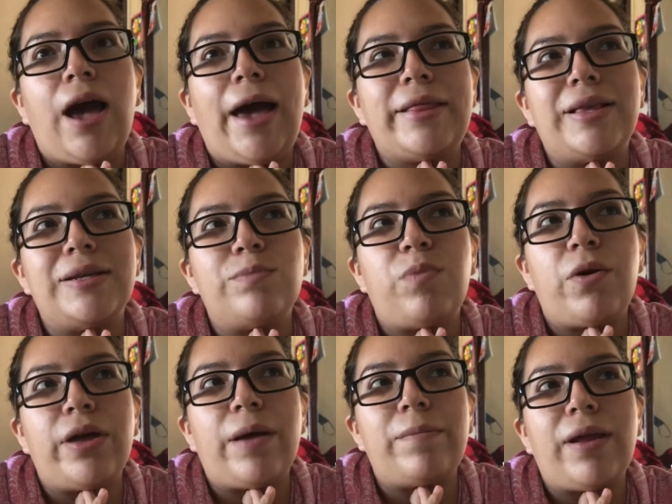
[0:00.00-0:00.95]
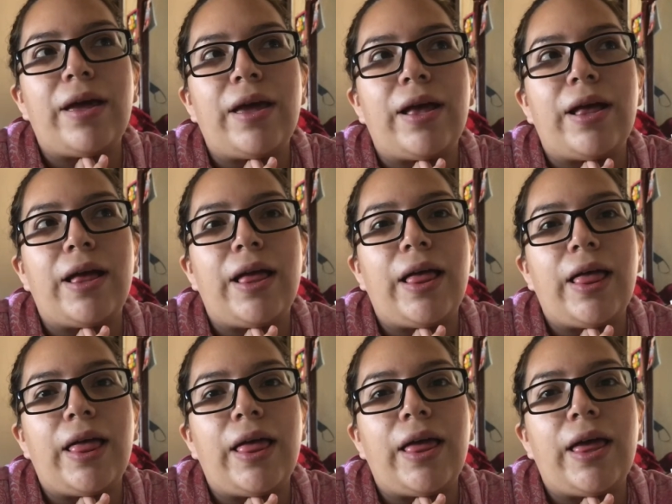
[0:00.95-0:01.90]
at this point I'm like,
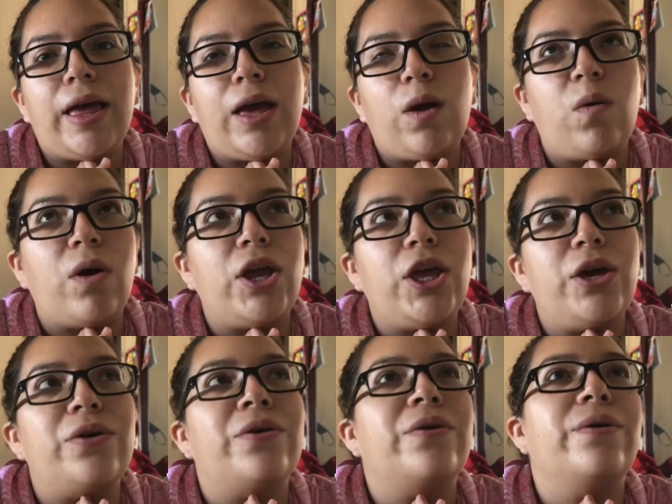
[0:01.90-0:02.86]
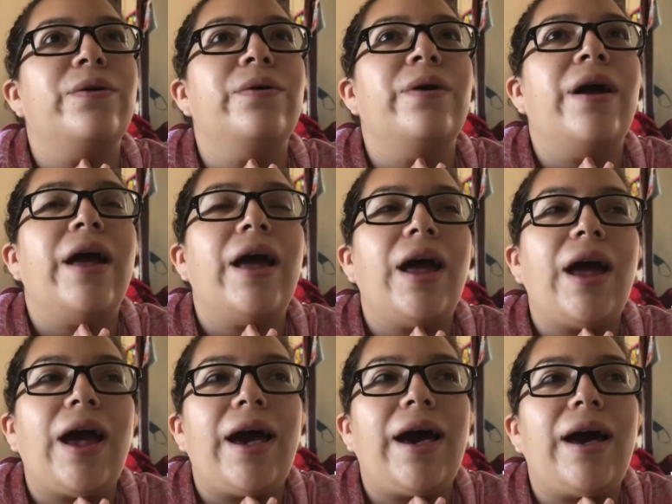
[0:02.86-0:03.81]
who are you?
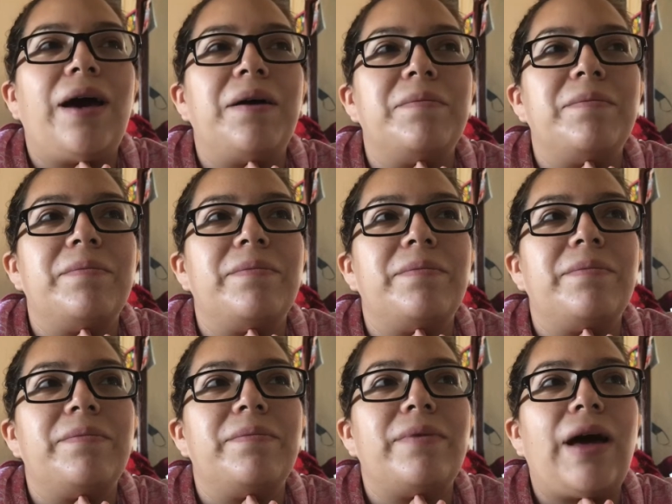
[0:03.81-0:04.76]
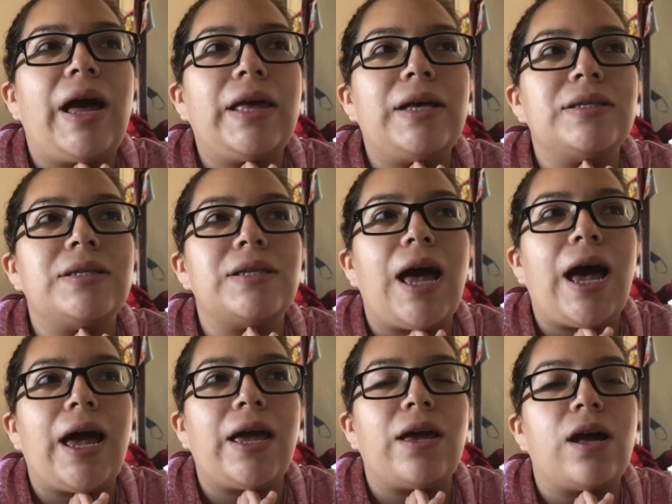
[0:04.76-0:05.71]
I guess
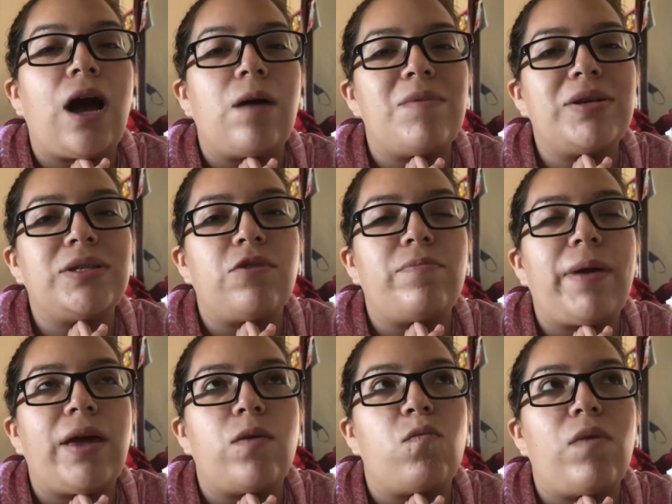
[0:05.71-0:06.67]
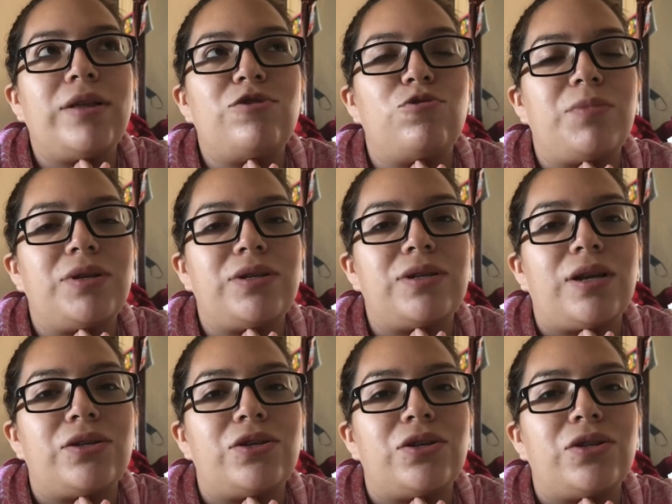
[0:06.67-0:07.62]
I caught myself paying way too much
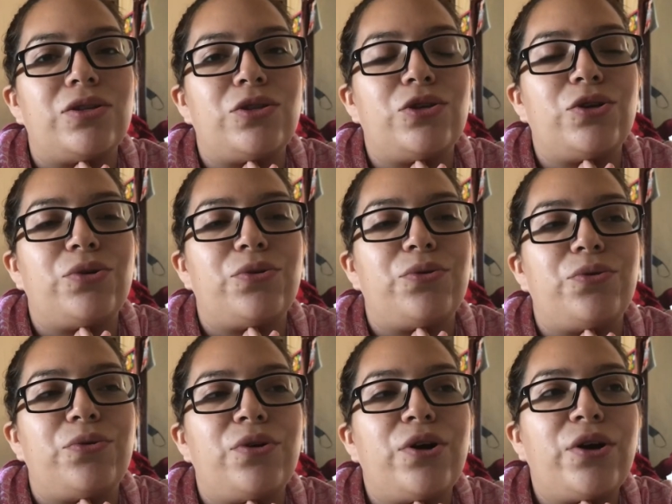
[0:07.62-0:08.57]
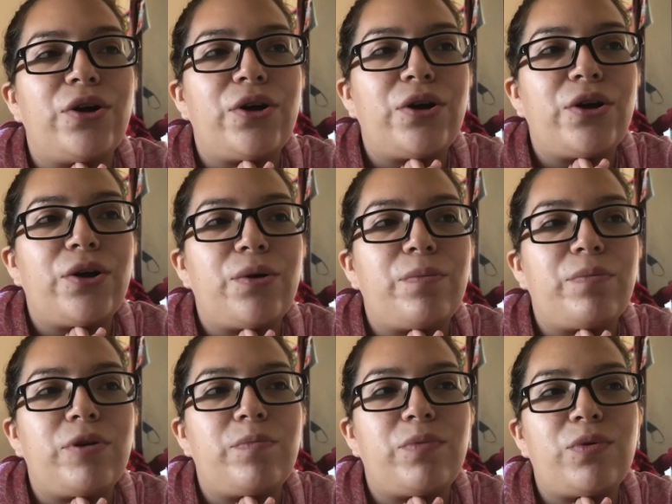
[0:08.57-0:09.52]
attention to
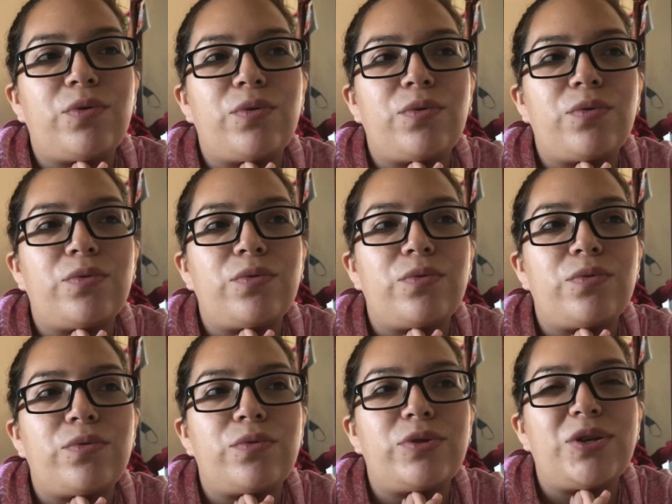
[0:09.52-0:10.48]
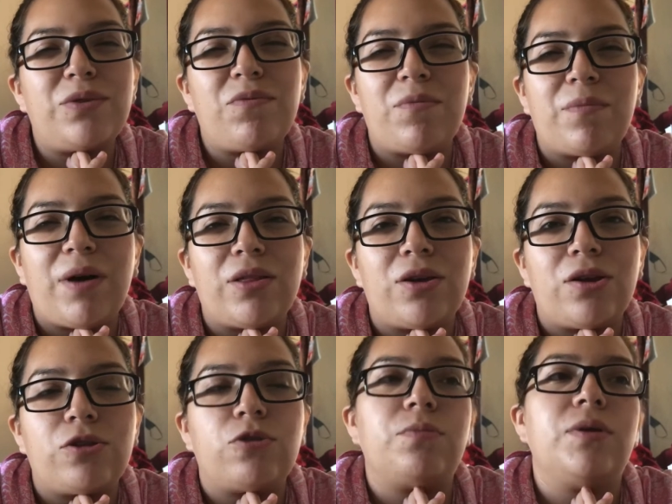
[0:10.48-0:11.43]
people who don't even bother,
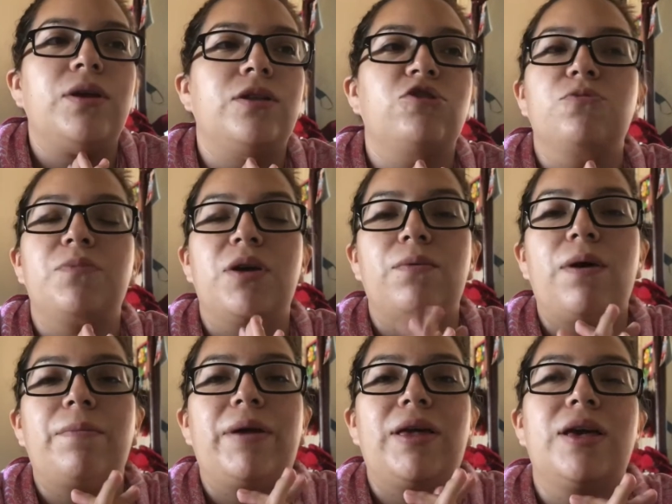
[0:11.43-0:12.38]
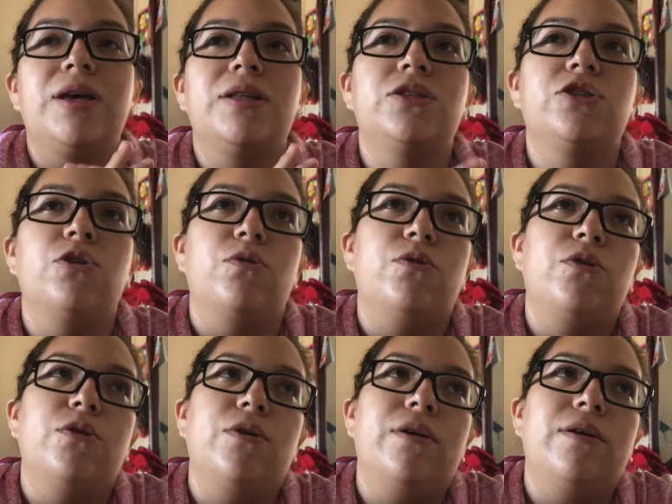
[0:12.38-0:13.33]
to be around my kids,
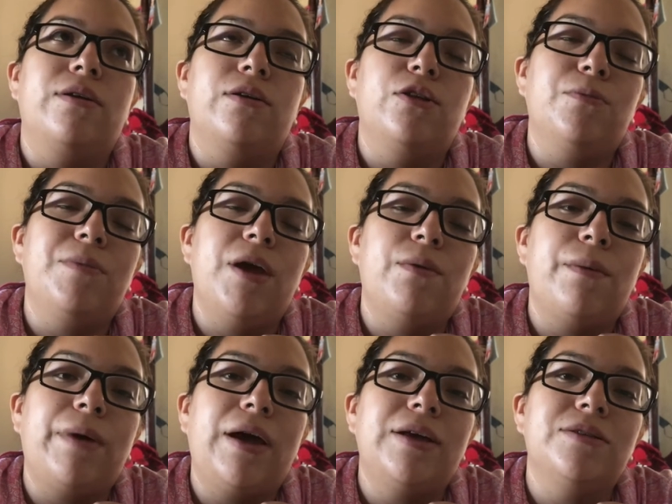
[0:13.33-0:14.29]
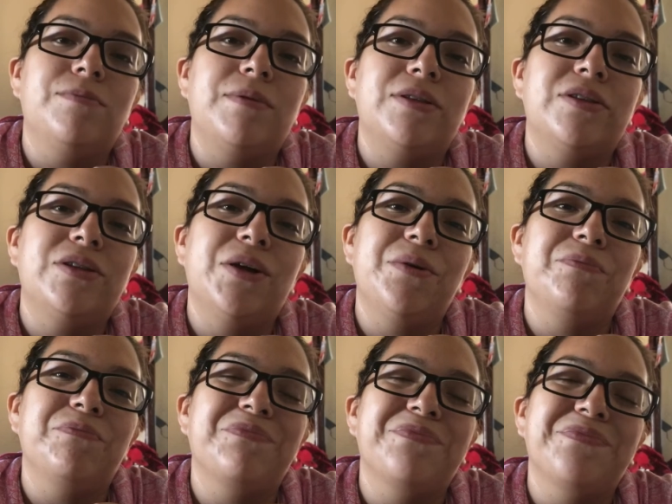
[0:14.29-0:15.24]
or be around my husband. So